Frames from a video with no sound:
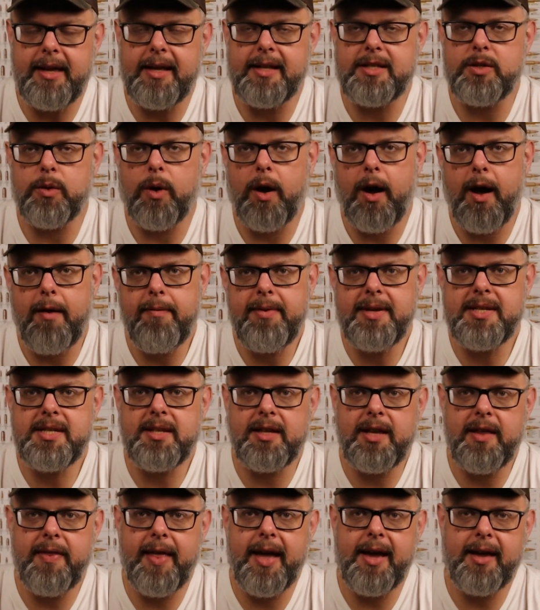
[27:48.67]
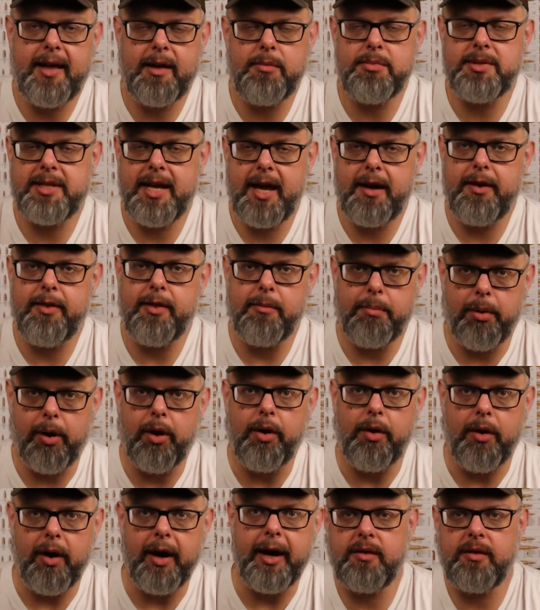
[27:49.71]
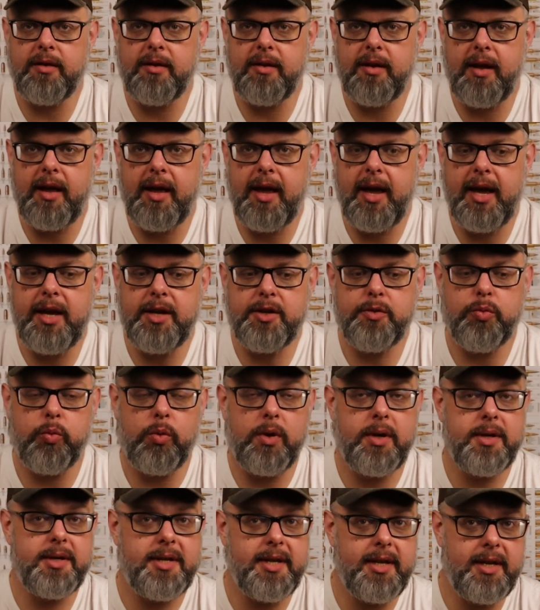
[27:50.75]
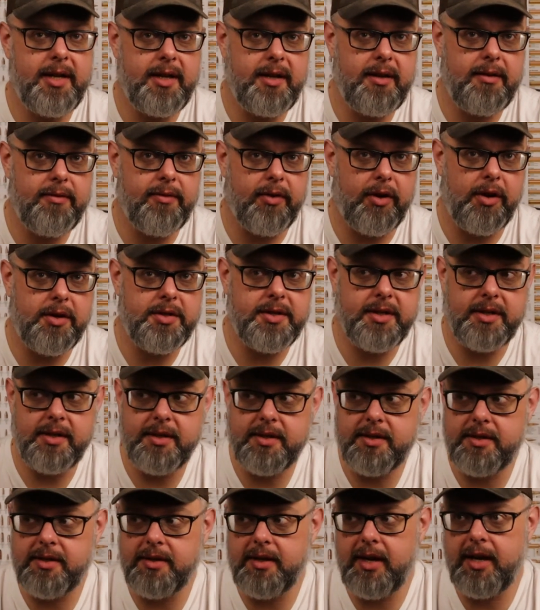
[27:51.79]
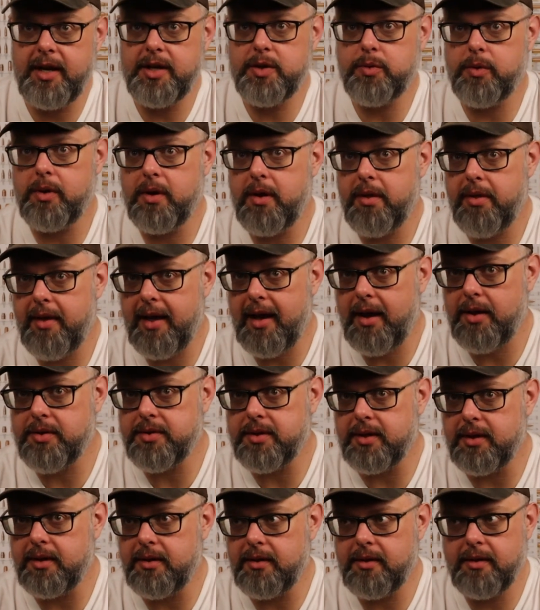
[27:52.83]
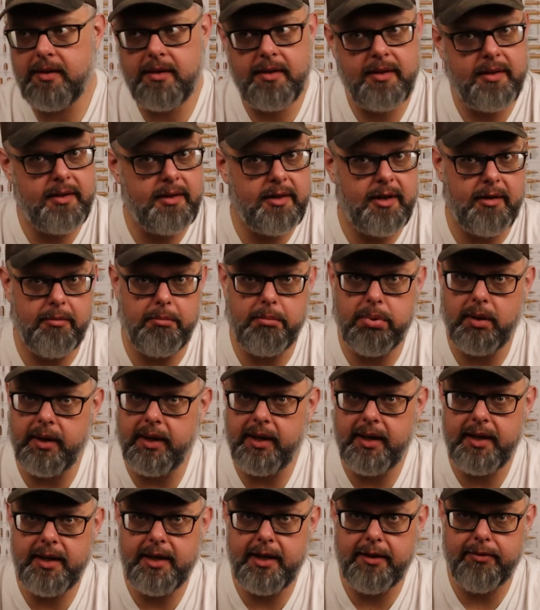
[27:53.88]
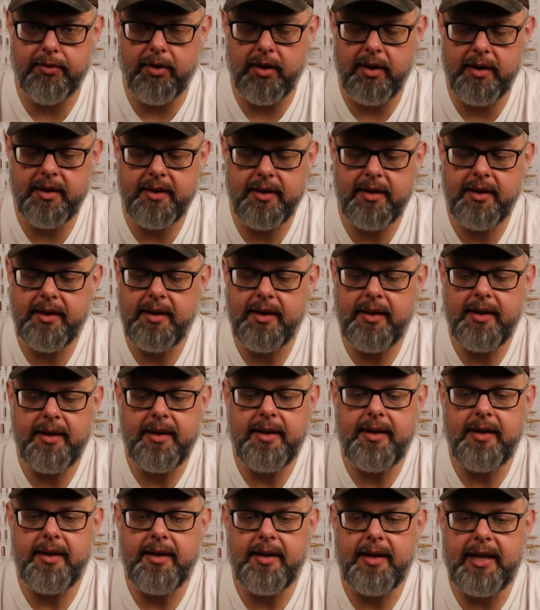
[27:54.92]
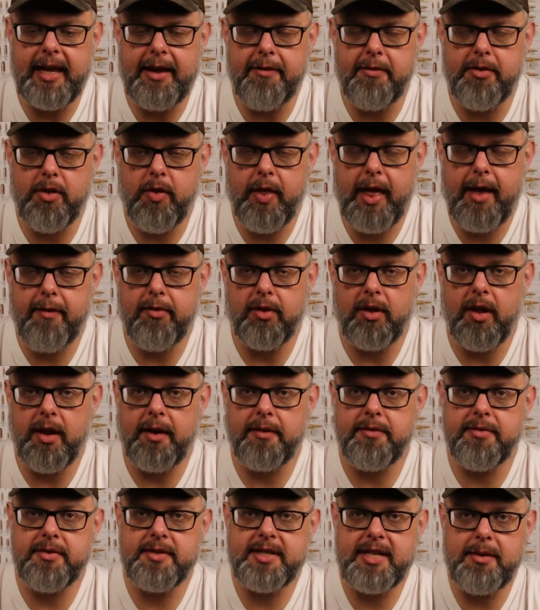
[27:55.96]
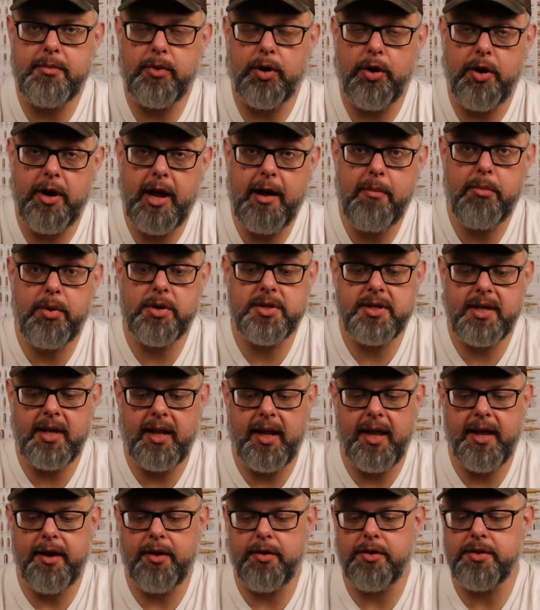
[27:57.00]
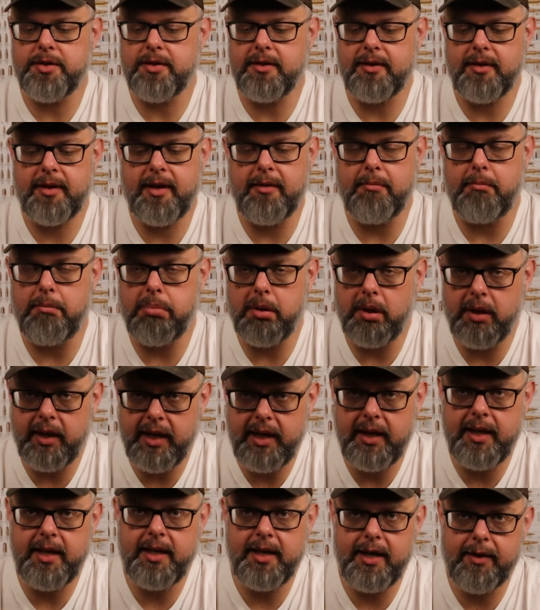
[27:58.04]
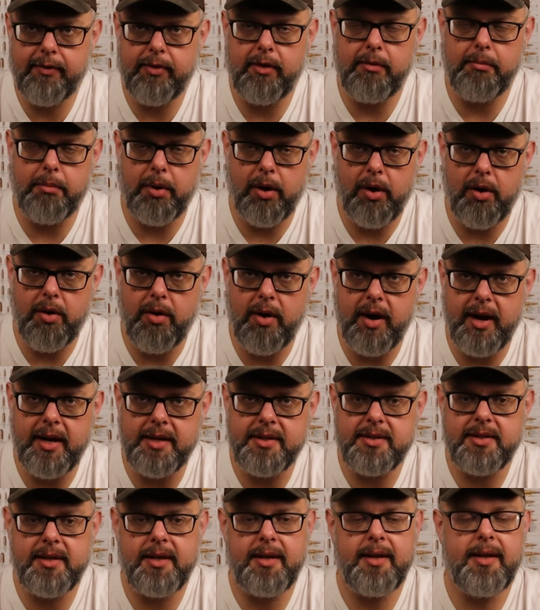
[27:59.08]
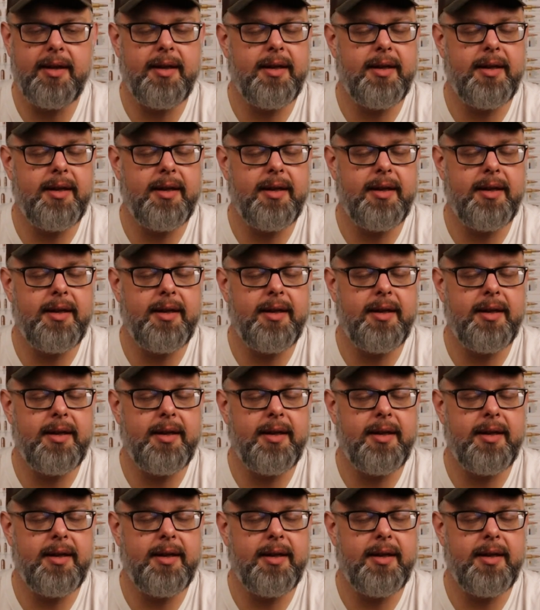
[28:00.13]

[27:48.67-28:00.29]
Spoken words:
And so obviously that comes down to the burn rate. H110 versus H1000, completely different. Even though they have a lot of similar numbers and letters, completely different burn rates,